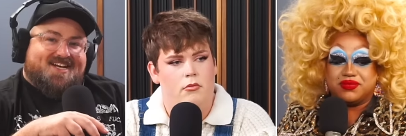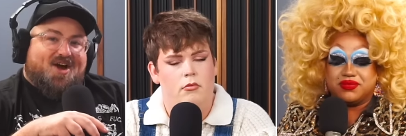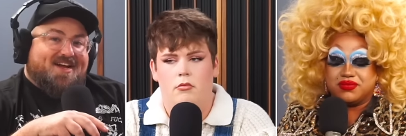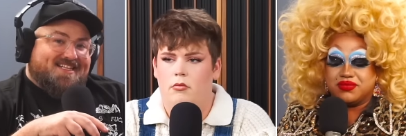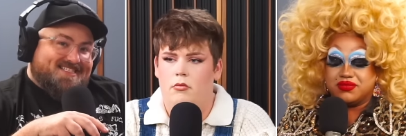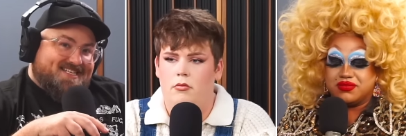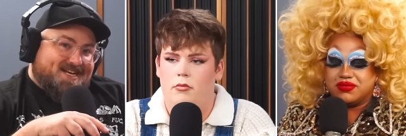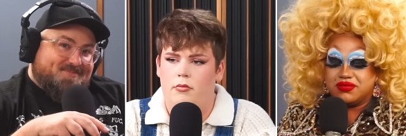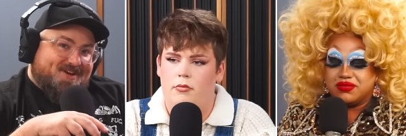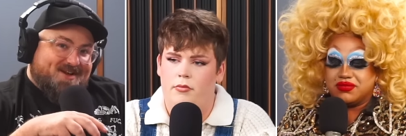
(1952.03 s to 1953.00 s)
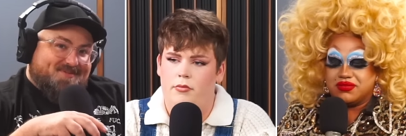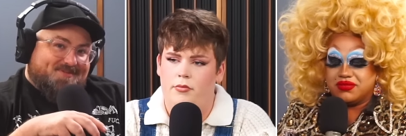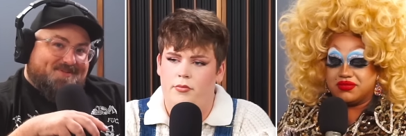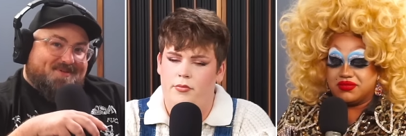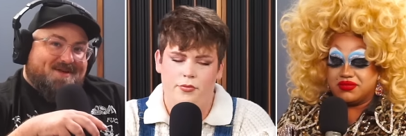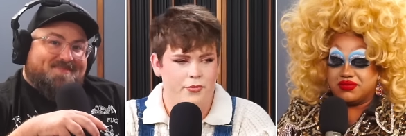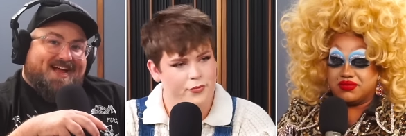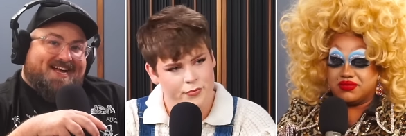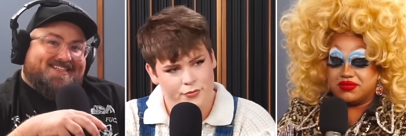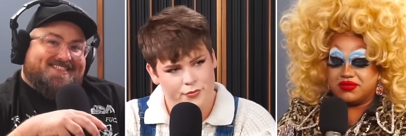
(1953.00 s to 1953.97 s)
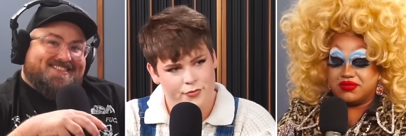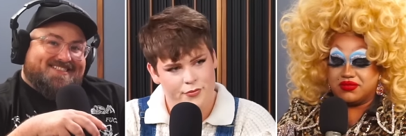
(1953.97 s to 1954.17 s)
Speaker 1: All right, let's take a break. We'll be right back.